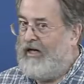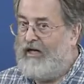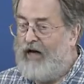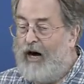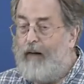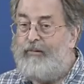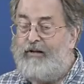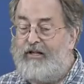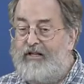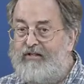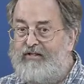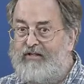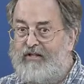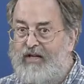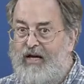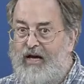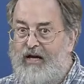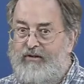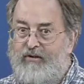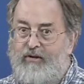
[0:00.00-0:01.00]
couple it
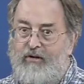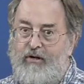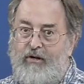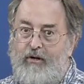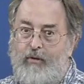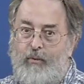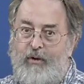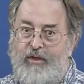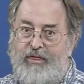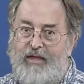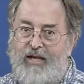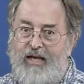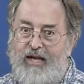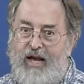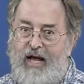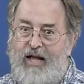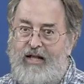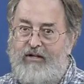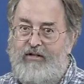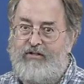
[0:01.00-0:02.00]
together with the
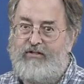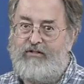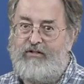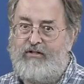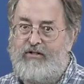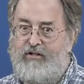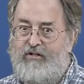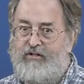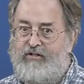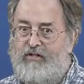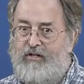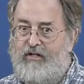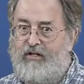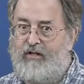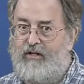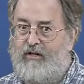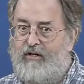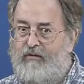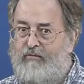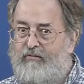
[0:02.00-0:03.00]
analysis
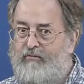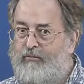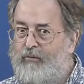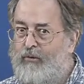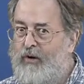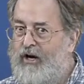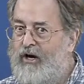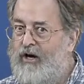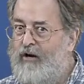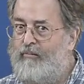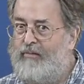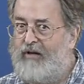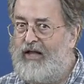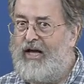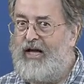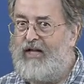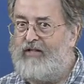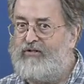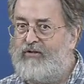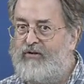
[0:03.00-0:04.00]
of where
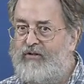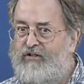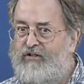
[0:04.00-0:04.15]
plants are